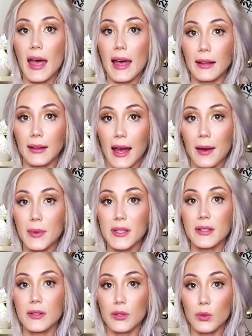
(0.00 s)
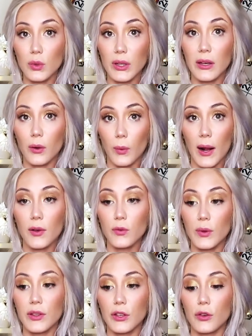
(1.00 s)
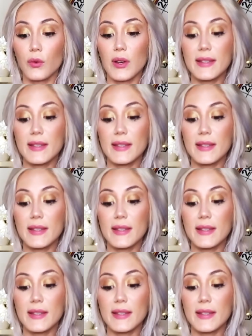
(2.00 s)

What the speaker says: a lapis lazuli around with you